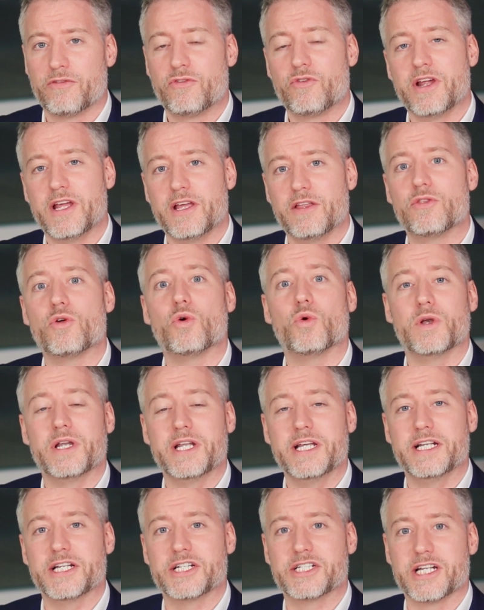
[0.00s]
free thought
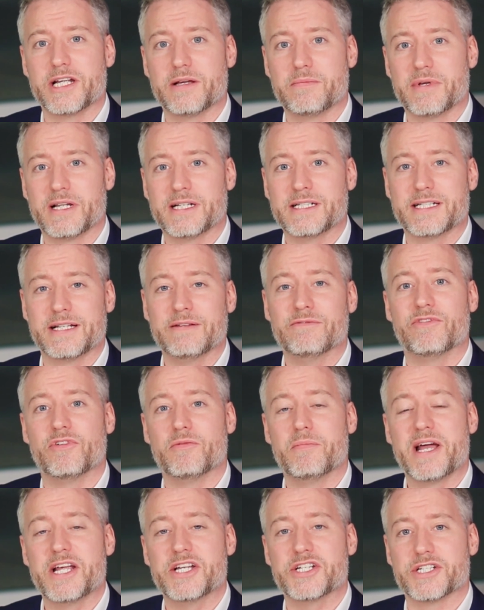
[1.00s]
leadership and
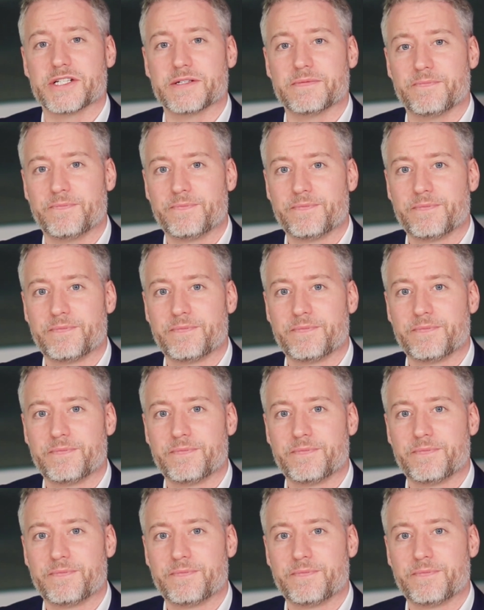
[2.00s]
information.